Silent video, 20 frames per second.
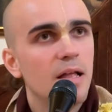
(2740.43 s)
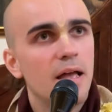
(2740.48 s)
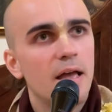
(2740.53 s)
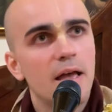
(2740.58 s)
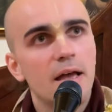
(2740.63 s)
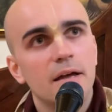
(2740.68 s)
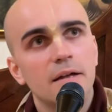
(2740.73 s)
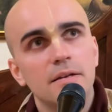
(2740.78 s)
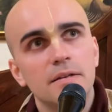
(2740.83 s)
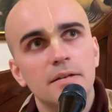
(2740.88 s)

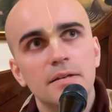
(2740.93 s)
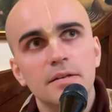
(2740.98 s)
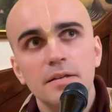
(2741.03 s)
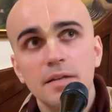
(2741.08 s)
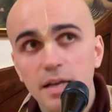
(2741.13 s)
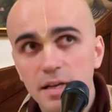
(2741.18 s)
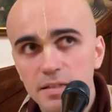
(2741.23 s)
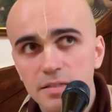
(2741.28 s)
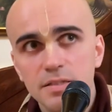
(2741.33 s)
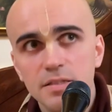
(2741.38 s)
And
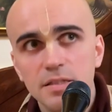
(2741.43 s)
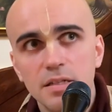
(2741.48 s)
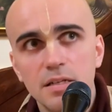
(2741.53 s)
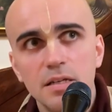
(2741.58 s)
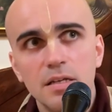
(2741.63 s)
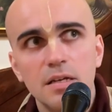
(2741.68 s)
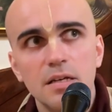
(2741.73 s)
yes,